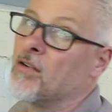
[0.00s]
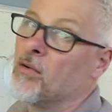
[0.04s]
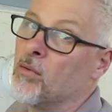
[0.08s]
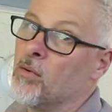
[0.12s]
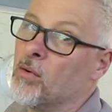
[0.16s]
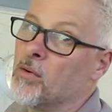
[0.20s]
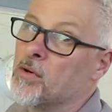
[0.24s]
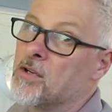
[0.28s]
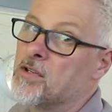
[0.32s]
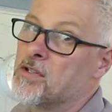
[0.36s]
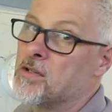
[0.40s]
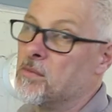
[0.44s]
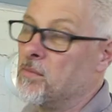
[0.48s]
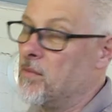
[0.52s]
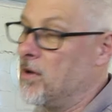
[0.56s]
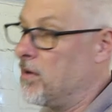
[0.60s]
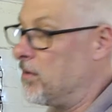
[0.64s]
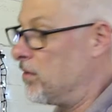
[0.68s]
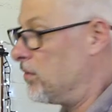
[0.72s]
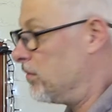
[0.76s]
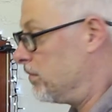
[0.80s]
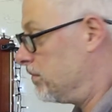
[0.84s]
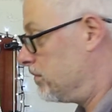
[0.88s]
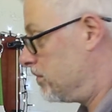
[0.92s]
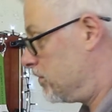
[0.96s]
to order some
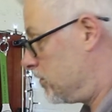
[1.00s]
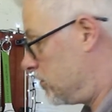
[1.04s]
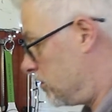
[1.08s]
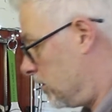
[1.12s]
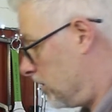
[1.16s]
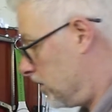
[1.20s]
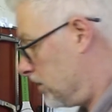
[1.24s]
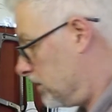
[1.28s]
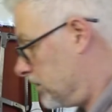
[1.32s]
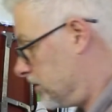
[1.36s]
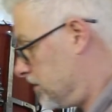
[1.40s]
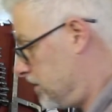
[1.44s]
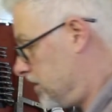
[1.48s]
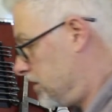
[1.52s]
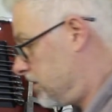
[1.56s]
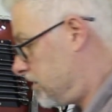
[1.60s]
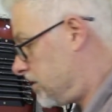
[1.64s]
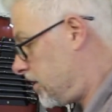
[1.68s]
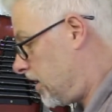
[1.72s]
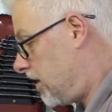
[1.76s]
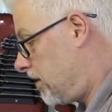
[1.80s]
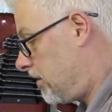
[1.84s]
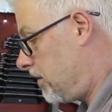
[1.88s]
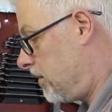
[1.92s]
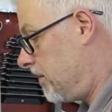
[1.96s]
new drills.
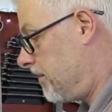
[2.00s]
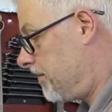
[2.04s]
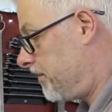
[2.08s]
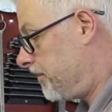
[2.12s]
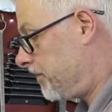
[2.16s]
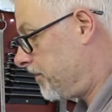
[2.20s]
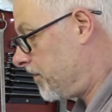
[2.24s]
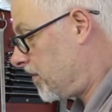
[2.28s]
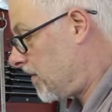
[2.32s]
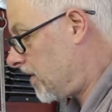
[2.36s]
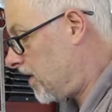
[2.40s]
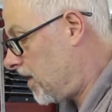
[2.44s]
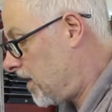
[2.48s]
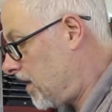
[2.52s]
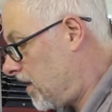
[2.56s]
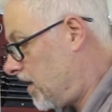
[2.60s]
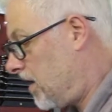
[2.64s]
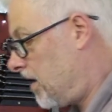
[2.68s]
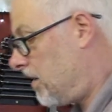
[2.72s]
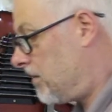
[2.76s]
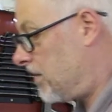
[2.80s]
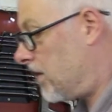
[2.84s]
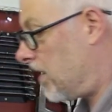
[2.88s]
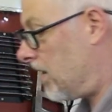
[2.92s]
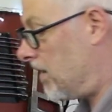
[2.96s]
So
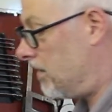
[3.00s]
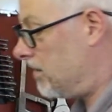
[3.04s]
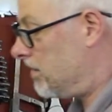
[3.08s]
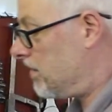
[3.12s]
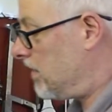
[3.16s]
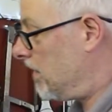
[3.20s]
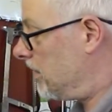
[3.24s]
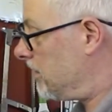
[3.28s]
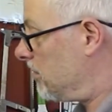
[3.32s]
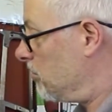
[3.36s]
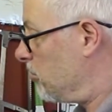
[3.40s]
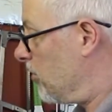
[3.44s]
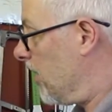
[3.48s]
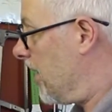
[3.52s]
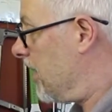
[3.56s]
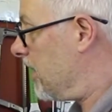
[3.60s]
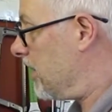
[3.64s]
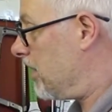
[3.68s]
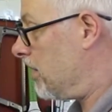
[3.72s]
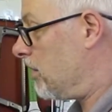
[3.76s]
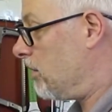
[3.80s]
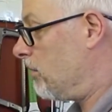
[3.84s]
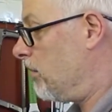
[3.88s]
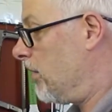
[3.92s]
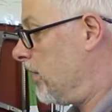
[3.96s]
here we go. There's a
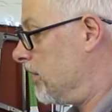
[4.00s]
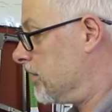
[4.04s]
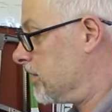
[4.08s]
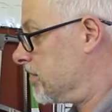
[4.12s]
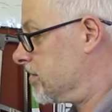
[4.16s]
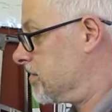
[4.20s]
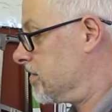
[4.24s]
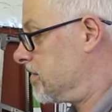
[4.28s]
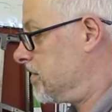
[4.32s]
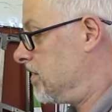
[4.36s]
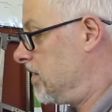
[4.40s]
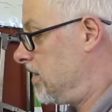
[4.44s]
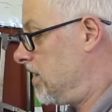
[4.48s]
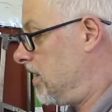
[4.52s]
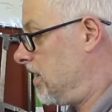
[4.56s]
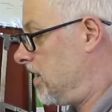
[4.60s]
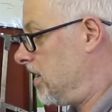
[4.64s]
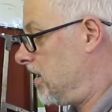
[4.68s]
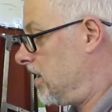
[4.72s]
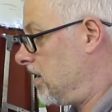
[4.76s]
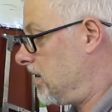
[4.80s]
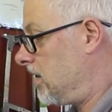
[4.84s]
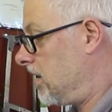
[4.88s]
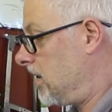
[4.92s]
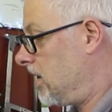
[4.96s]
brand new box
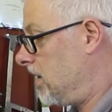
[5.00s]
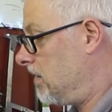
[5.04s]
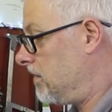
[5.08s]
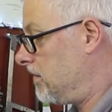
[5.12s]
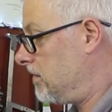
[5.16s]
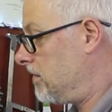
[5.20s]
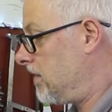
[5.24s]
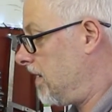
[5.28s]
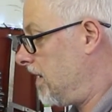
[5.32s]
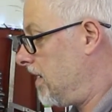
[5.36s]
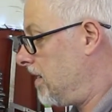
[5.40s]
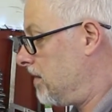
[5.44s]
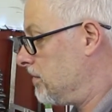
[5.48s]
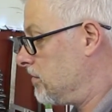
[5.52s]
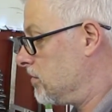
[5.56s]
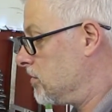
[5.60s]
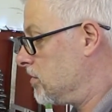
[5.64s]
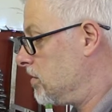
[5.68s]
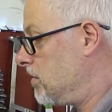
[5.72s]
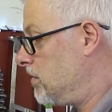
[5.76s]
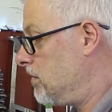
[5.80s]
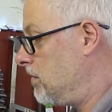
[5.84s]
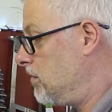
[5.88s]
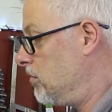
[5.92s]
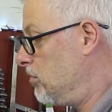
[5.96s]
uh, that goes down
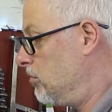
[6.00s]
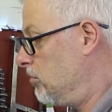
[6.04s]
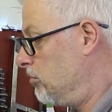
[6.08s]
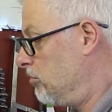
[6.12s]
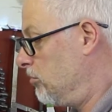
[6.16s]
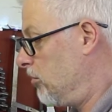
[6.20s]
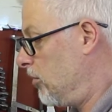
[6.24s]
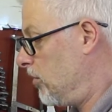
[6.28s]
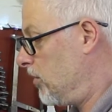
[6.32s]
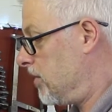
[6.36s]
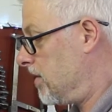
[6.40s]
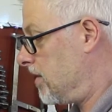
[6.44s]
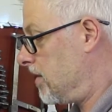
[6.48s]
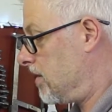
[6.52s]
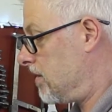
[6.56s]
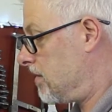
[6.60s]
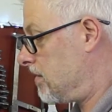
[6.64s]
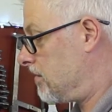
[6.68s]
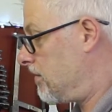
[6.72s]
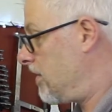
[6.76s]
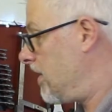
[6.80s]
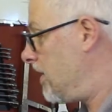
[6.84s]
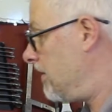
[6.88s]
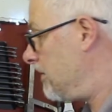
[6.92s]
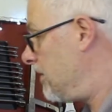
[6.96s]
to
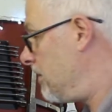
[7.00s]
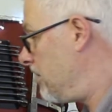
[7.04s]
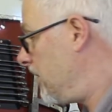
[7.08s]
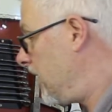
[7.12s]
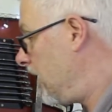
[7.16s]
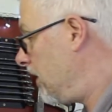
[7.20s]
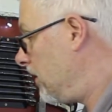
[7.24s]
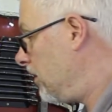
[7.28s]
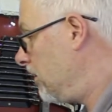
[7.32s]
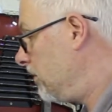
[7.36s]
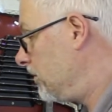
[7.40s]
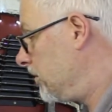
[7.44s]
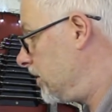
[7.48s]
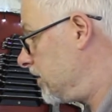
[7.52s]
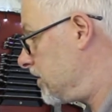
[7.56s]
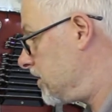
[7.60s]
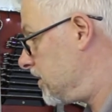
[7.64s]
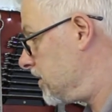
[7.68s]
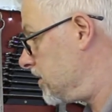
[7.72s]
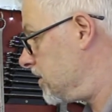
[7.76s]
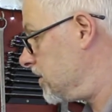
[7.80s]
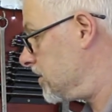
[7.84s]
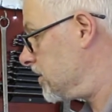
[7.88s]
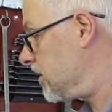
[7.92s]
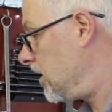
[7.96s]
0.3 of a mil, which
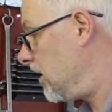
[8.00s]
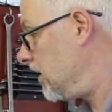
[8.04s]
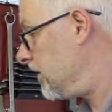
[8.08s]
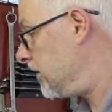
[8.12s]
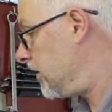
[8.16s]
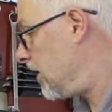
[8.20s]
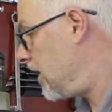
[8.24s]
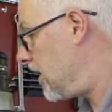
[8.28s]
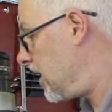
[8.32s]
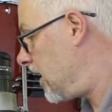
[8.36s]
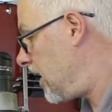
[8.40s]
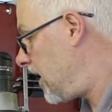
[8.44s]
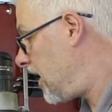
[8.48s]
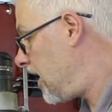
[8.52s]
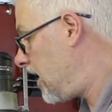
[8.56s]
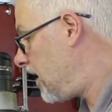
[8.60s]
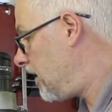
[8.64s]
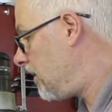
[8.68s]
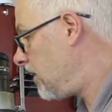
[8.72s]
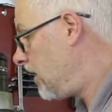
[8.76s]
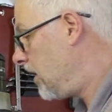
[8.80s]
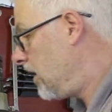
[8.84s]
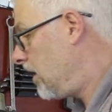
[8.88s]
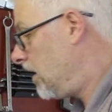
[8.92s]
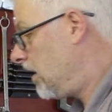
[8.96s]
is the size I
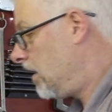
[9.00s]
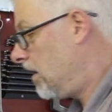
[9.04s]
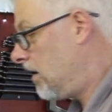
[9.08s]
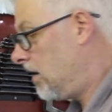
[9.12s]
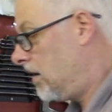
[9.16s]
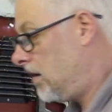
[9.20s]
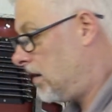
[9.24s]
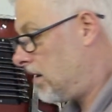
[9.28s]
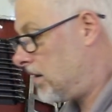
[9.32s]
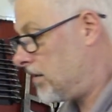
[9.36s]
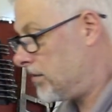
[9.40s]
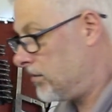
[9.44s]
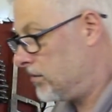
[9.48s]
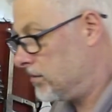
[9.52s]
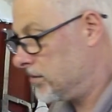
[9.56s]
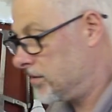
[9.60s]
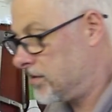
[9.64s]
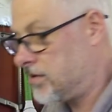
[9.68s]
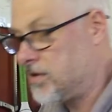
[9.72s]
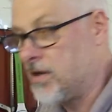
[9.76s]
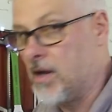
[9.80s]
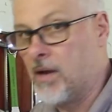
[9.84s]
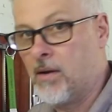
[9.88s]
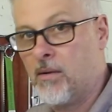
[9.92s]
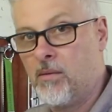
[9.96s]
need. I
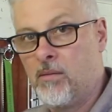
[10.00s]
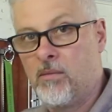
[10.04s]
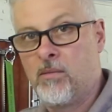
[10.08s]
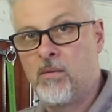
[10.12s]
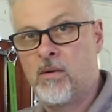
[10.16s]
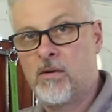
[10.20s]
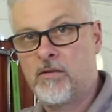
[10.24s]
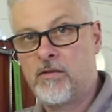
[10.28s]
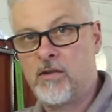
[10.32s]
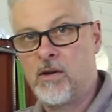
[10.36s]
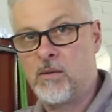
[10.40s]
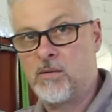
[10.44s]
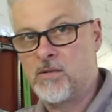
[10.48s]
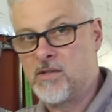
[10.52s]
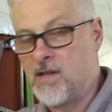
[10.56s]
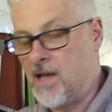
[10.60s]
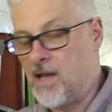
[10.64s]
also, whilst I was